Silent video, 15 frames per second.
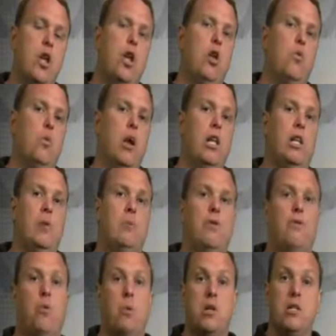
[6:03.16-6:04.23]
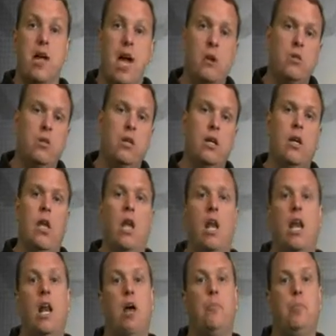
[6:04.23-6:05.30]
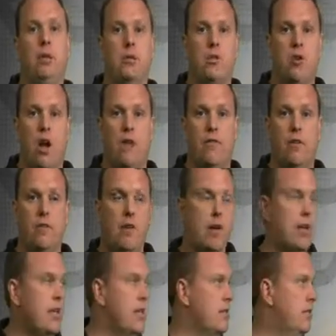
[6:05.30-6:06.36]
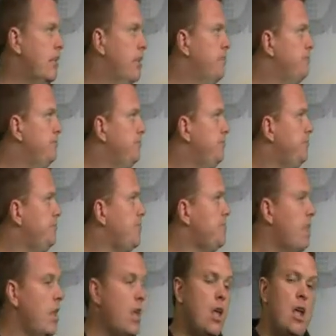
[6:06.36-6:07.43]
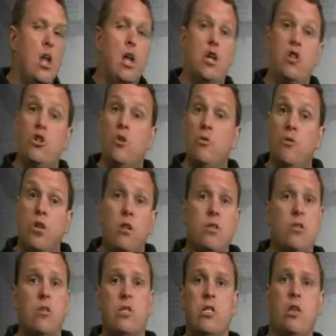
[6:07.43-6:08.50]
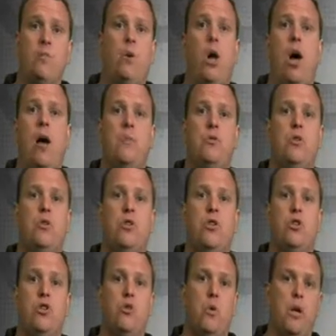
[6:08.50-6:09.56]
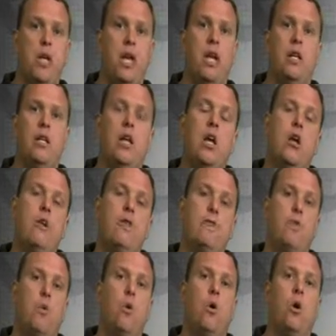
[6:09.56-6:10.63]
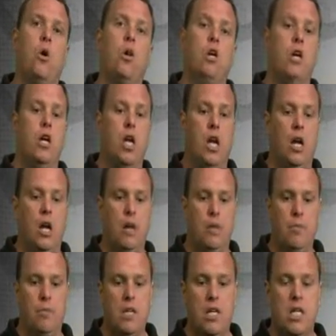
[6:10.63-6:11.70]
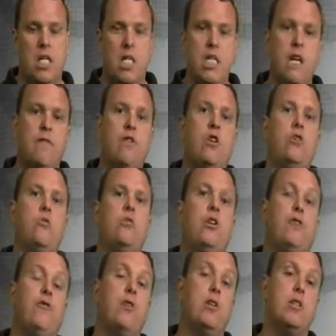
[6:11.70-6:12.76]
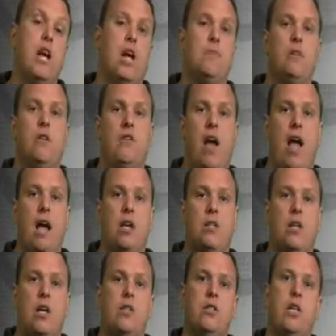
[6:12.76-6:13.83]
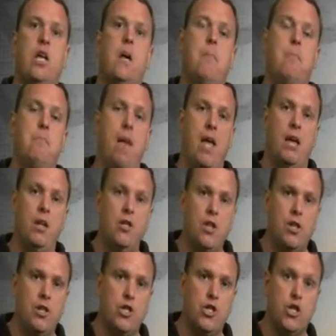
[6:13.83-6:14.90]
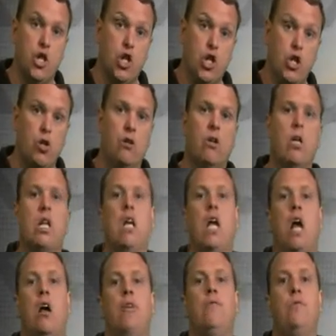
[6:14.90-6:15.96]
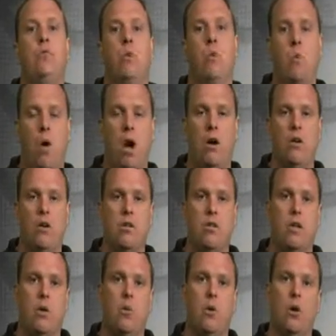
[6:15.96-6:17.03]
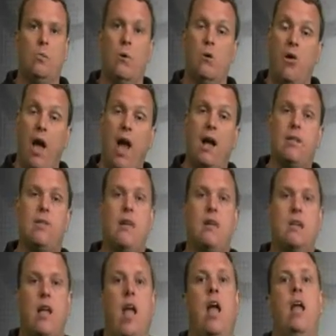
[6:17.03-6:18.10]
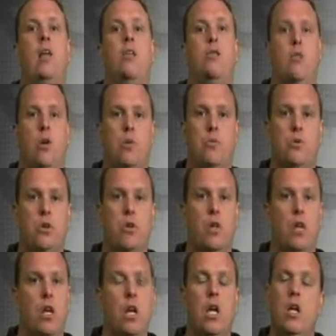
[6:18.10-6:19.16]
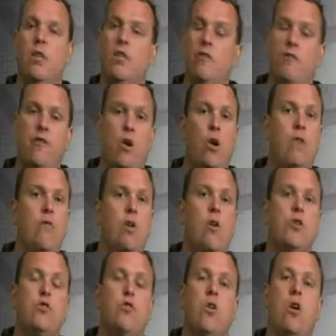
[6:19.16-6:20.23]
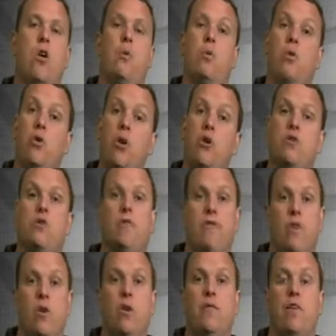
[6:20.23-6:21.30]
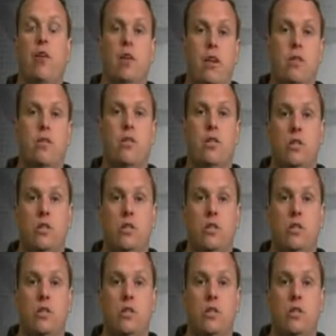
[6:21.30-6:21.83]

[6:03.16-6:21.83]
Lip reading: for downlink and uplink traffic very easily. So these are the simple options that you get for giving you different types of access, managing the security of your wireless network, both access and encryption. They're very, very strong, but they're also very, very easy to implement.